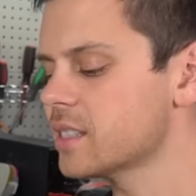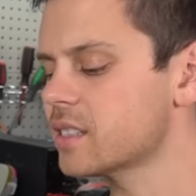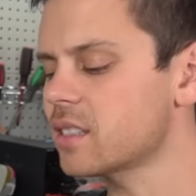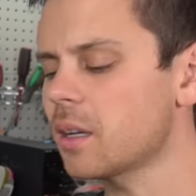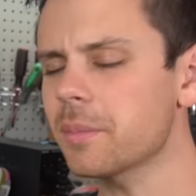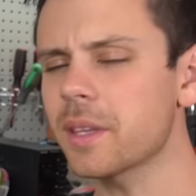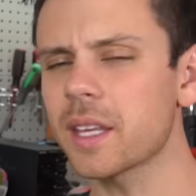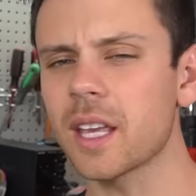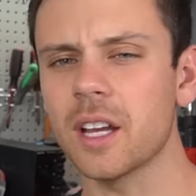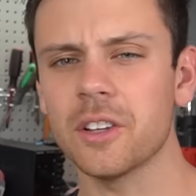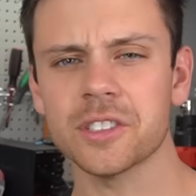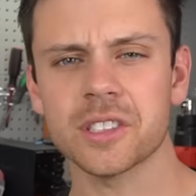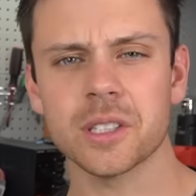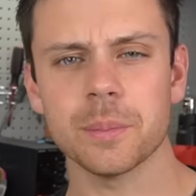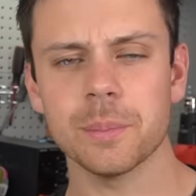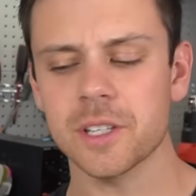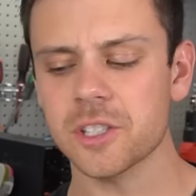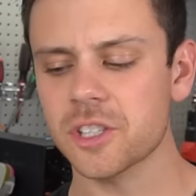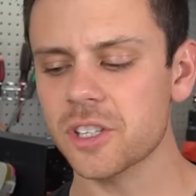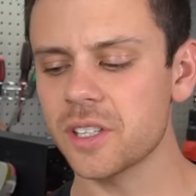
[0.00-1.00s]
Something else
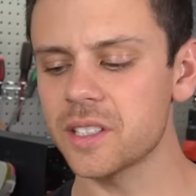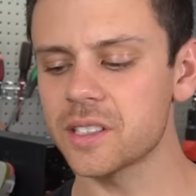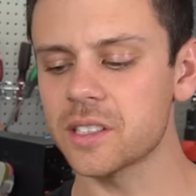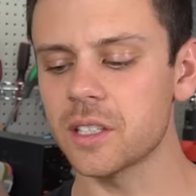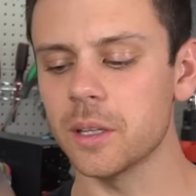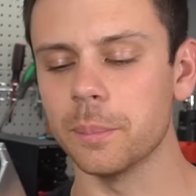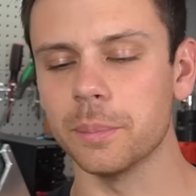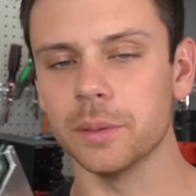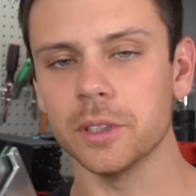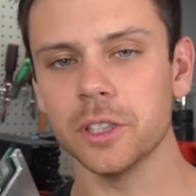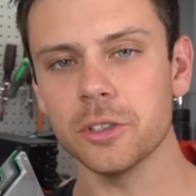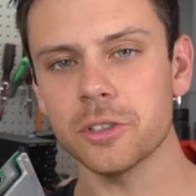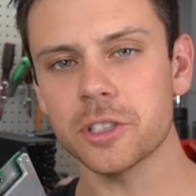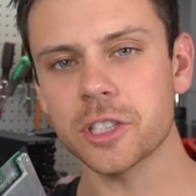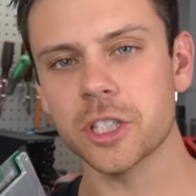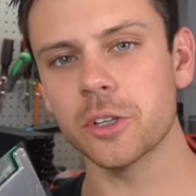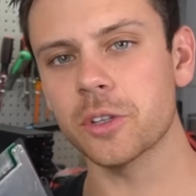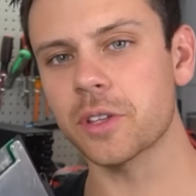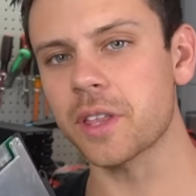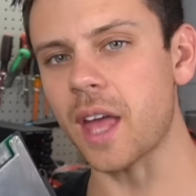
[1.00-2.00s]
to mention is the
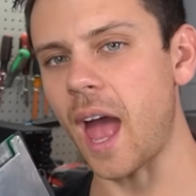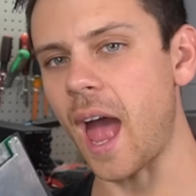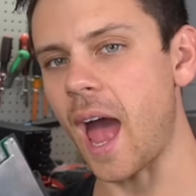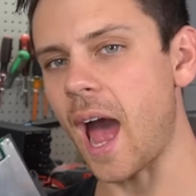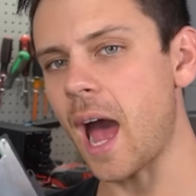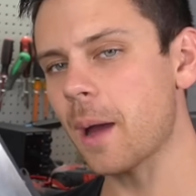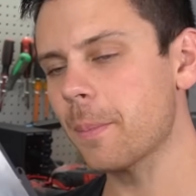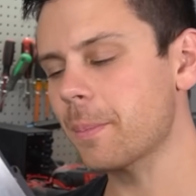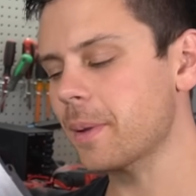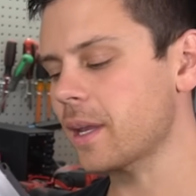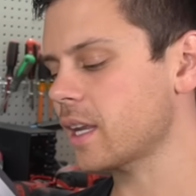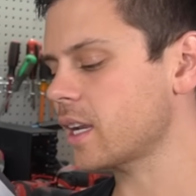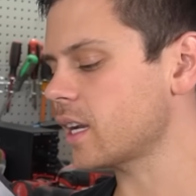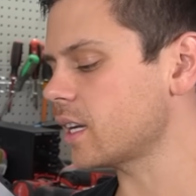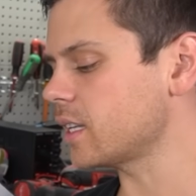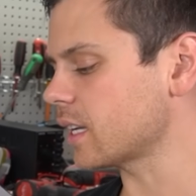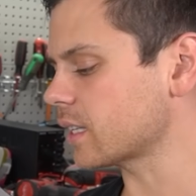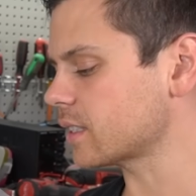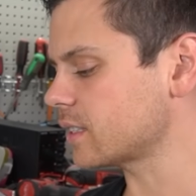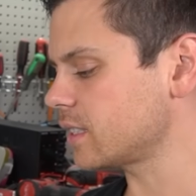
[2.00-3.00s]
Bluetooth app and
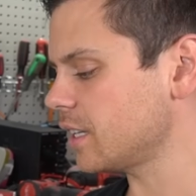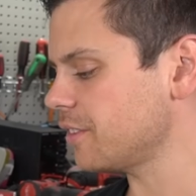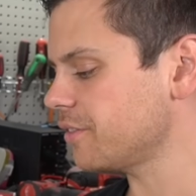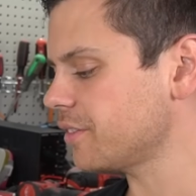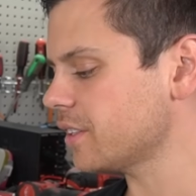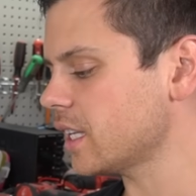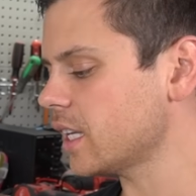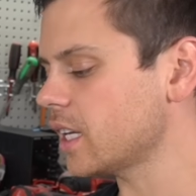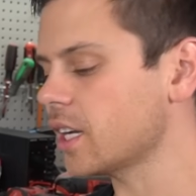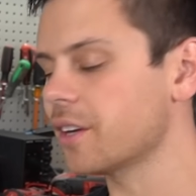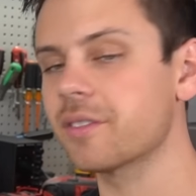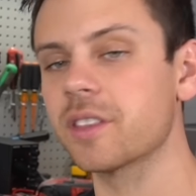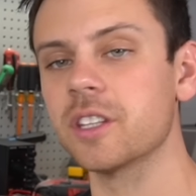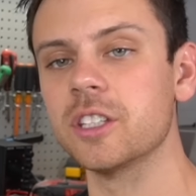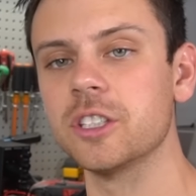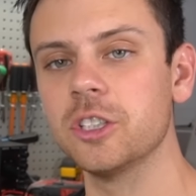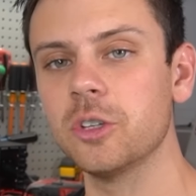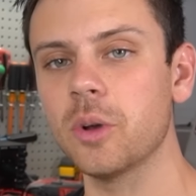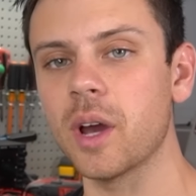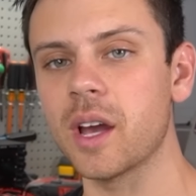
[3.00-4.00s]
connectivity of the
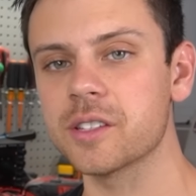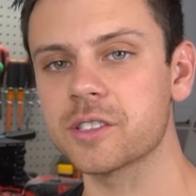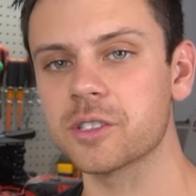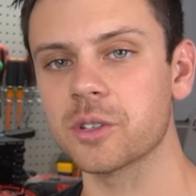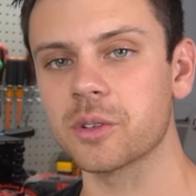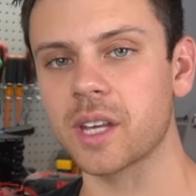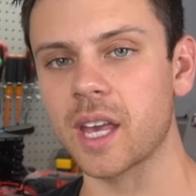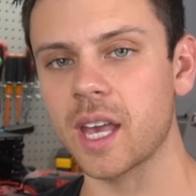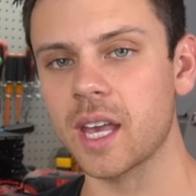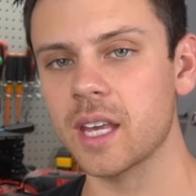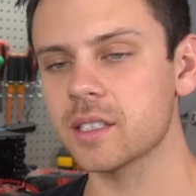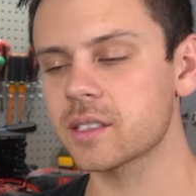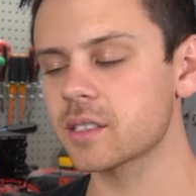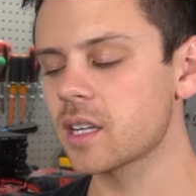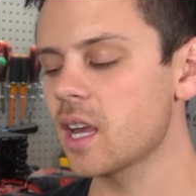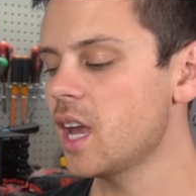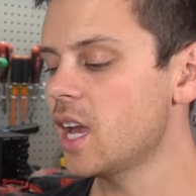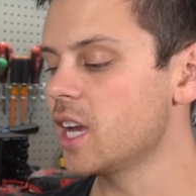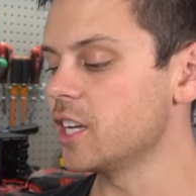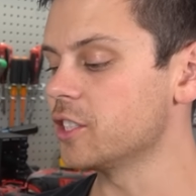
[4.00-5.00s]
new SOKs
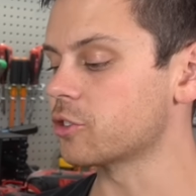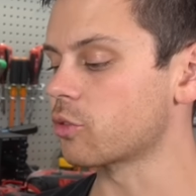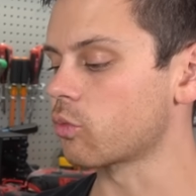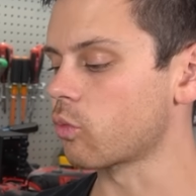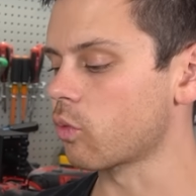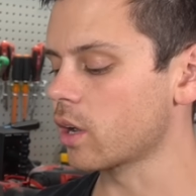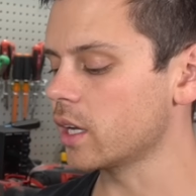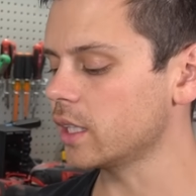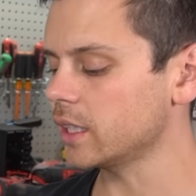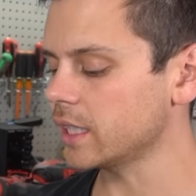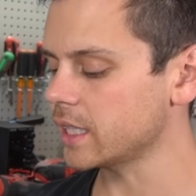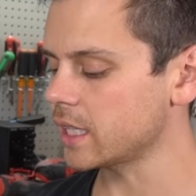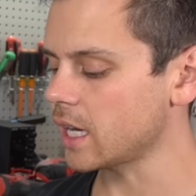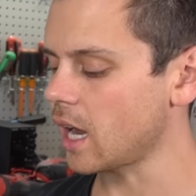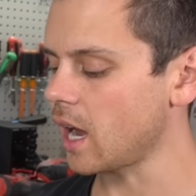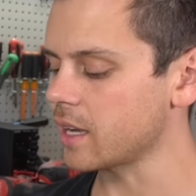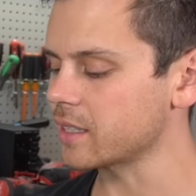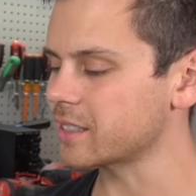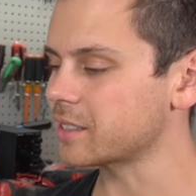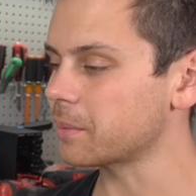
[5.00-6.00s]
is really
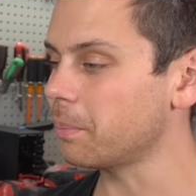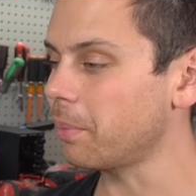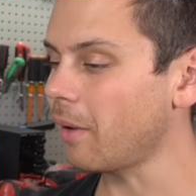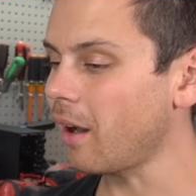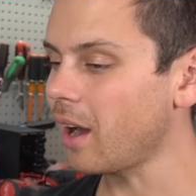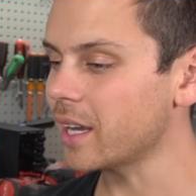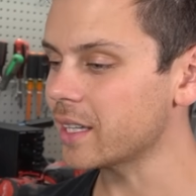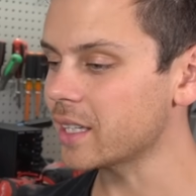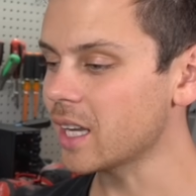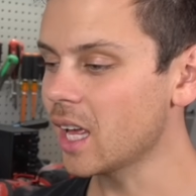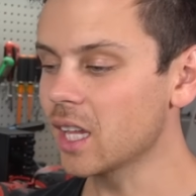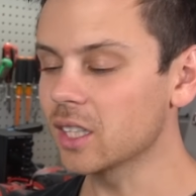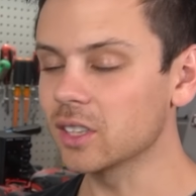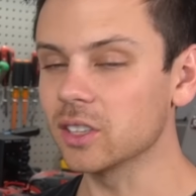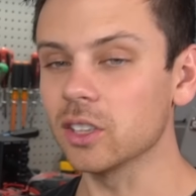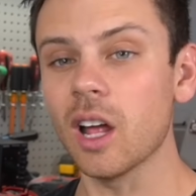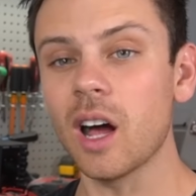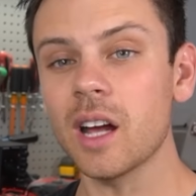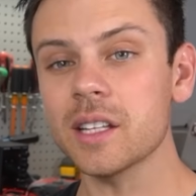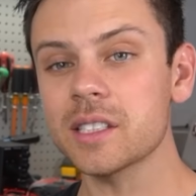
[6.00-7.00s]
nice, but
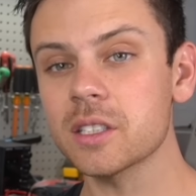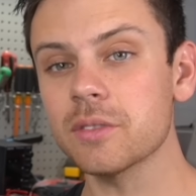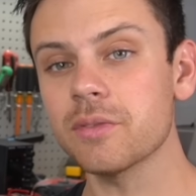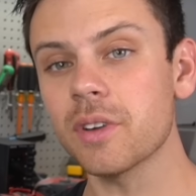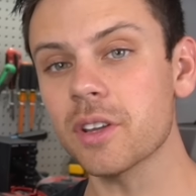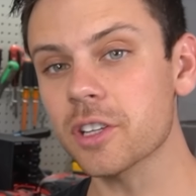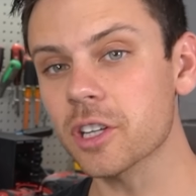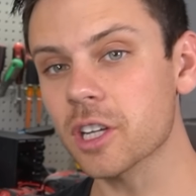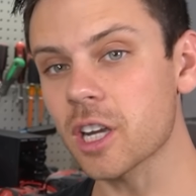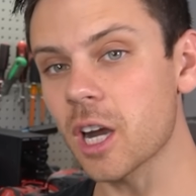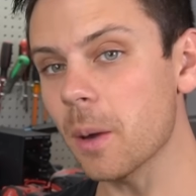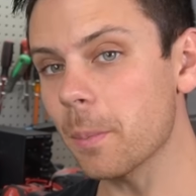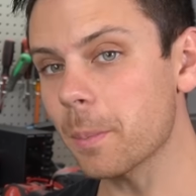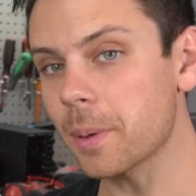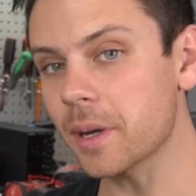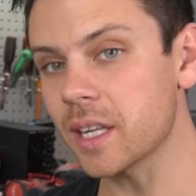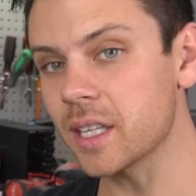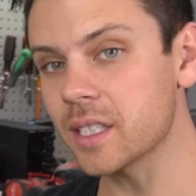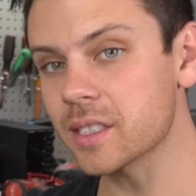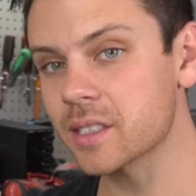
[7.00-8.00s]
lots of other
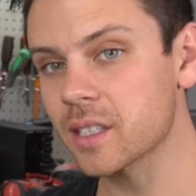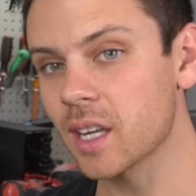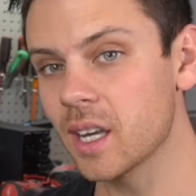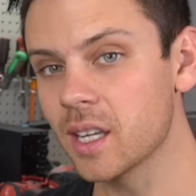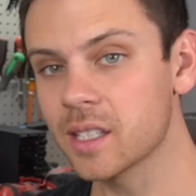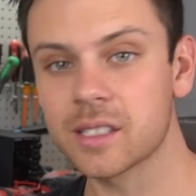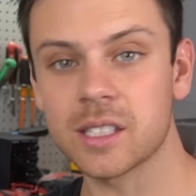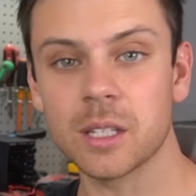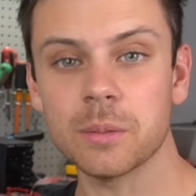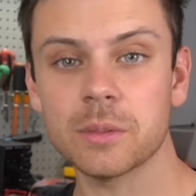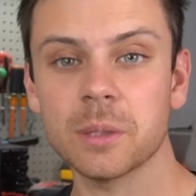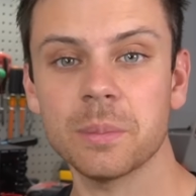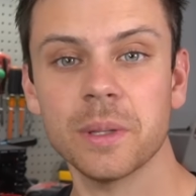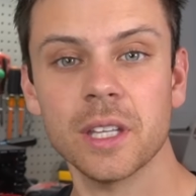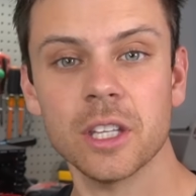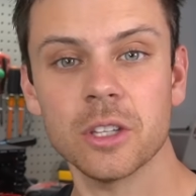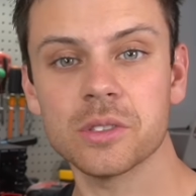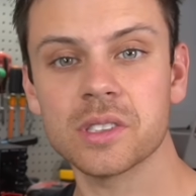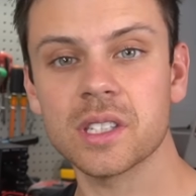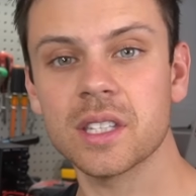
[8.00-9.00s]
companies seem to be
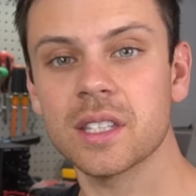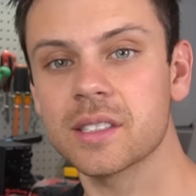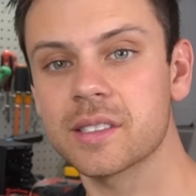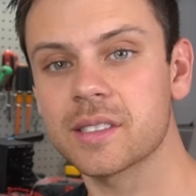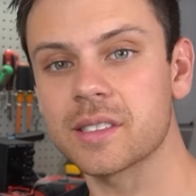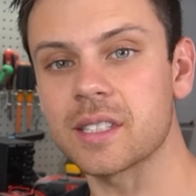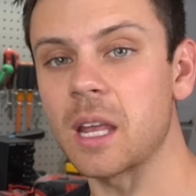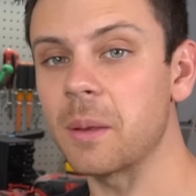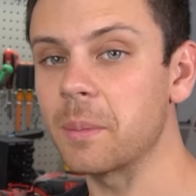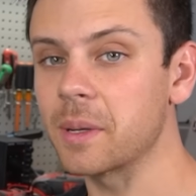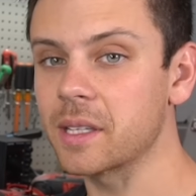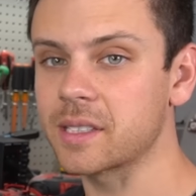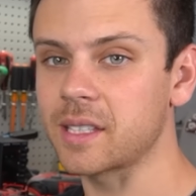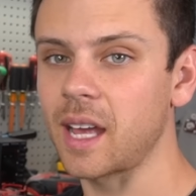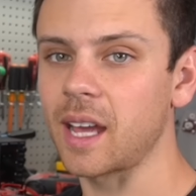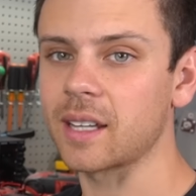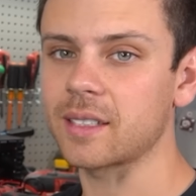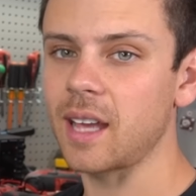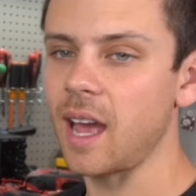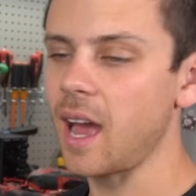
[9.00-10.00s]
using the same
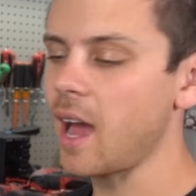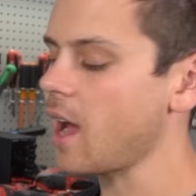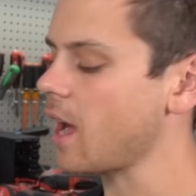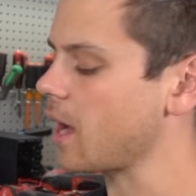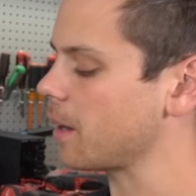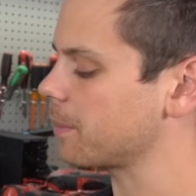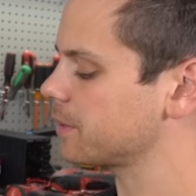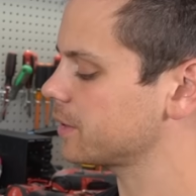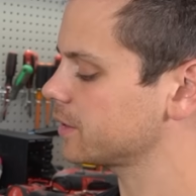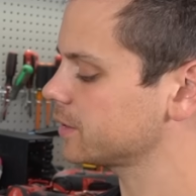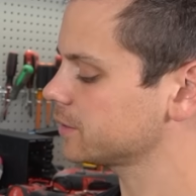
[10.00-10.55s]
exact app.